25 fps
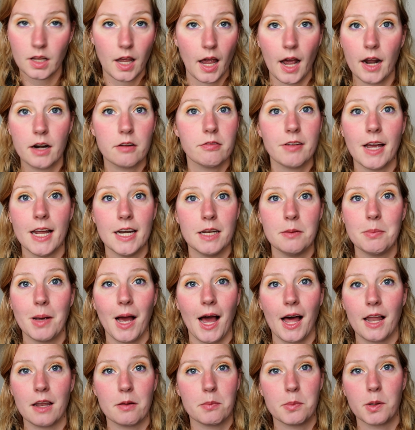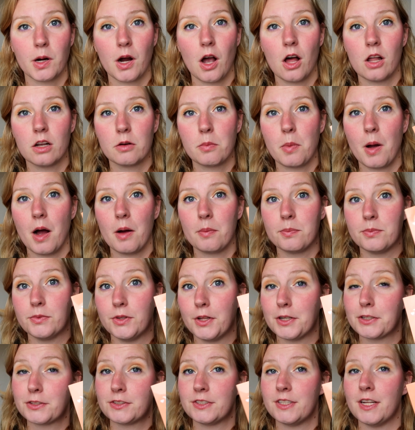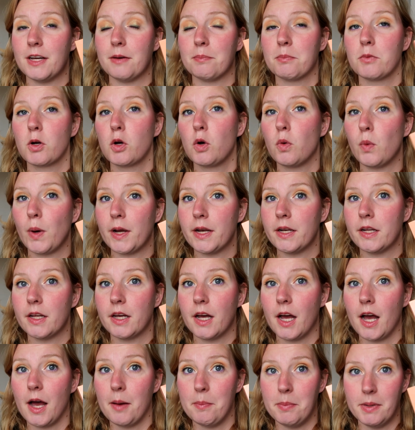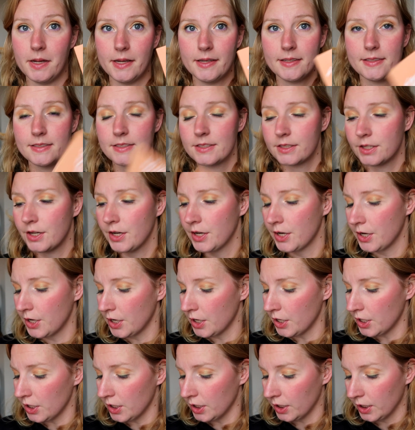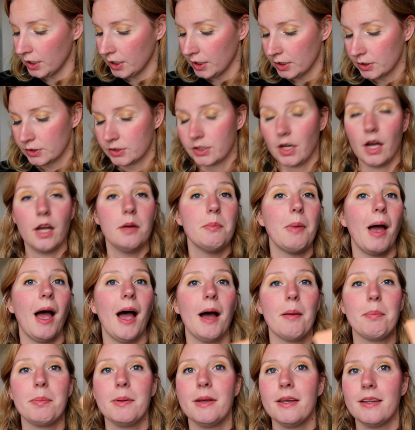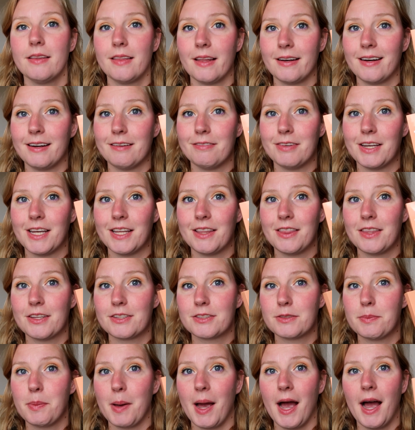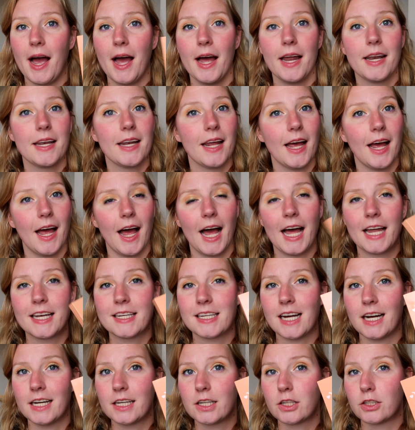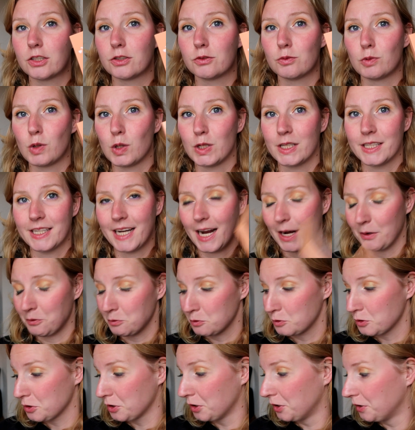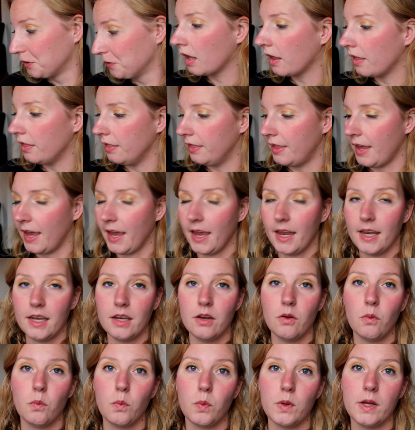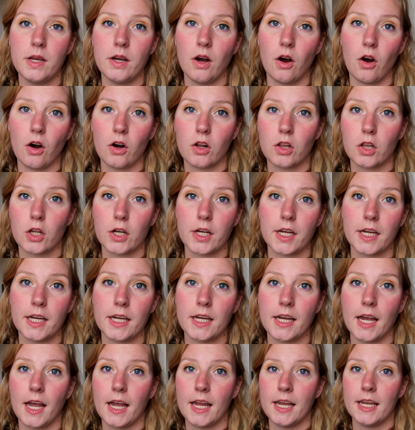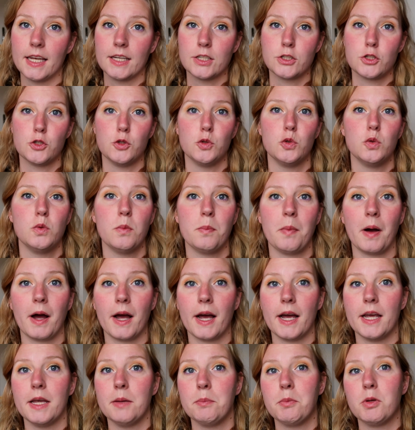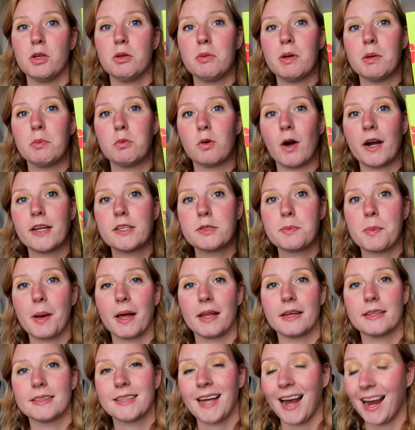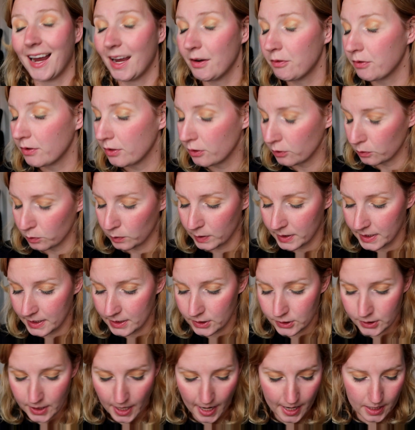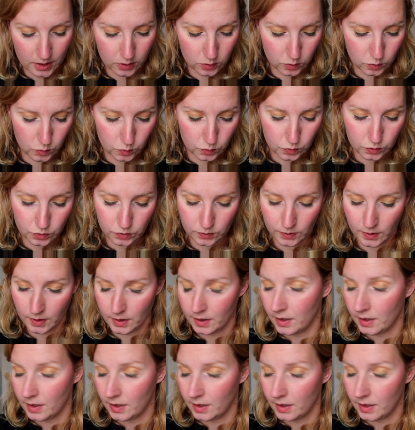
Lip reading: of any palette, but ColourPop does them quite a bit. So I'm happy that I hit this pan and I can roll it out. Then we are looking into my Beauty Bay Brights palette. I have 3 shadows